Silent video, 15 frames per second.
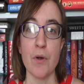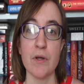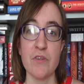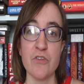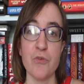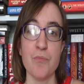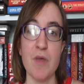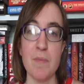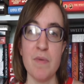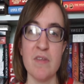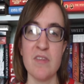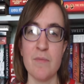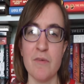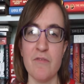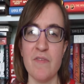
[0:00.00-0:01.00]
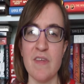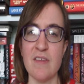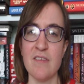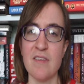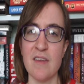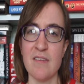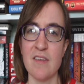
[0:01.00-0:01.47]
And so, maybe some of
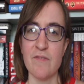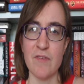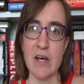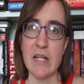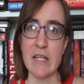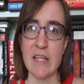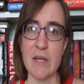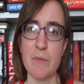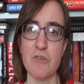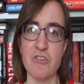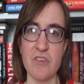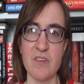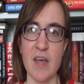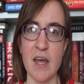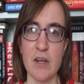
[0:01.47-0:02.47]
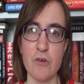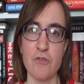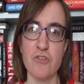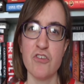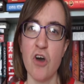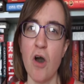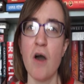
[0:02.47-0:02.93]
these things that felt like they were just kind
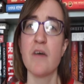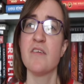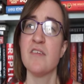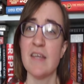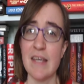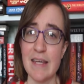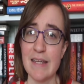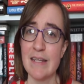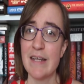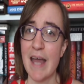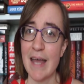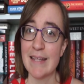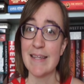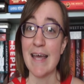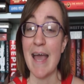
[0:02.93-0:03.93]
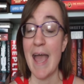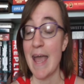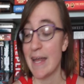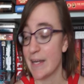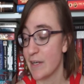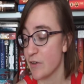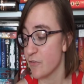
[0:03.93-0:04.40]
of tossed in at the
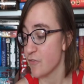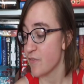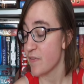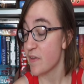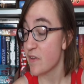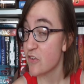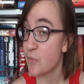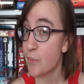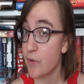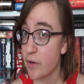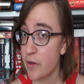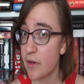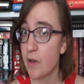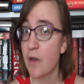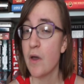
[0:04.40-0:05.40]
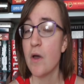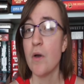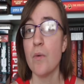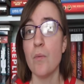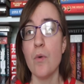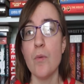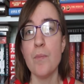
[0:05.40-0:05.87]
end of this book
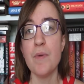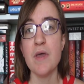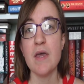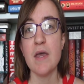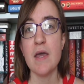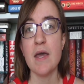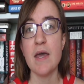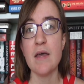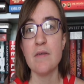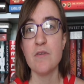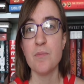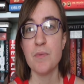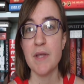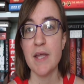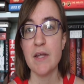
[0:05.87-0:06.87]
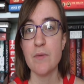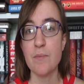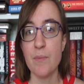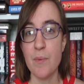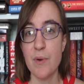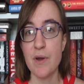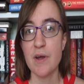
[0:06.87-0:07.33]
will be explained
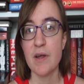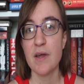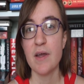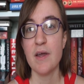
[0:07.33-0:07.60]
more.